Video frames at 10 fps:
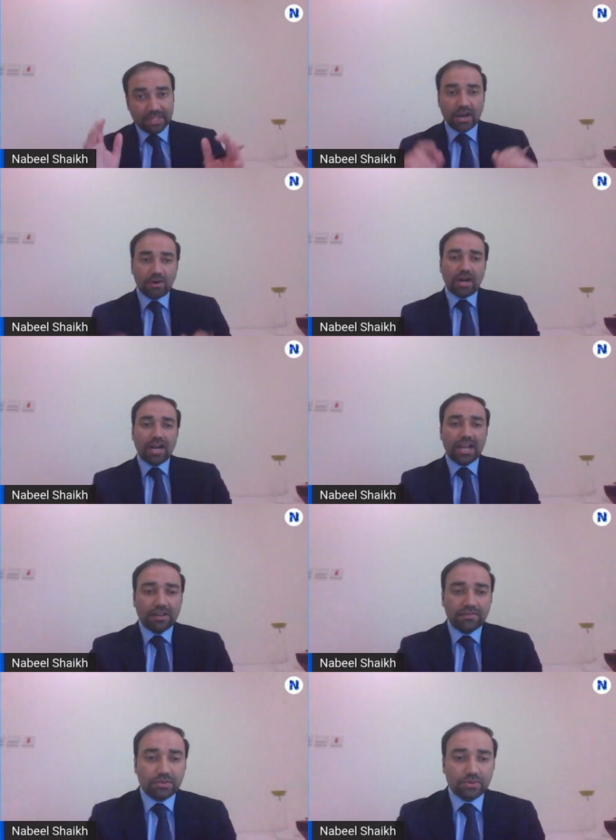Now I
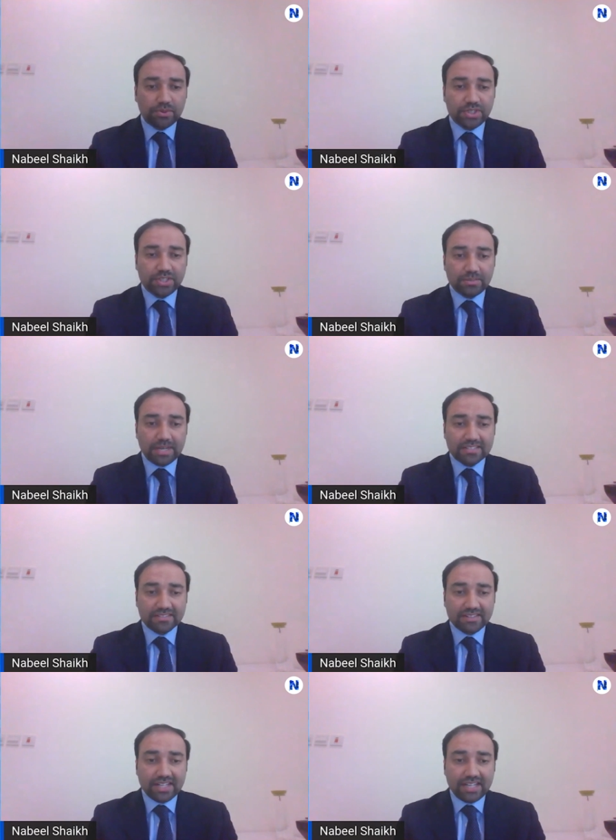have to share my
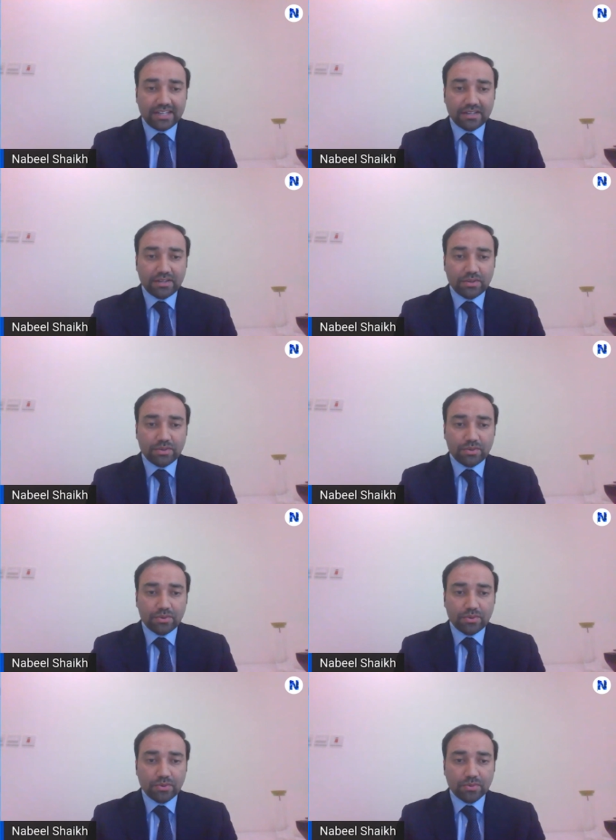screen
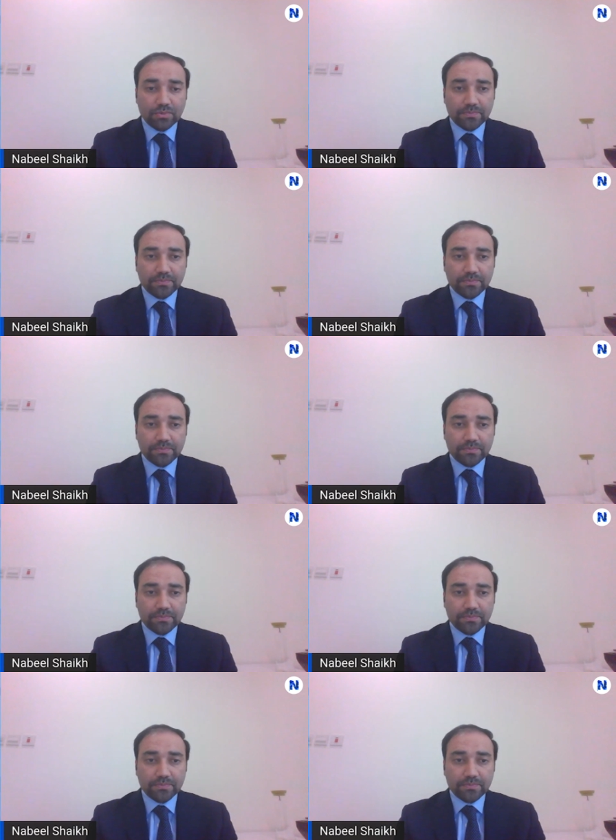to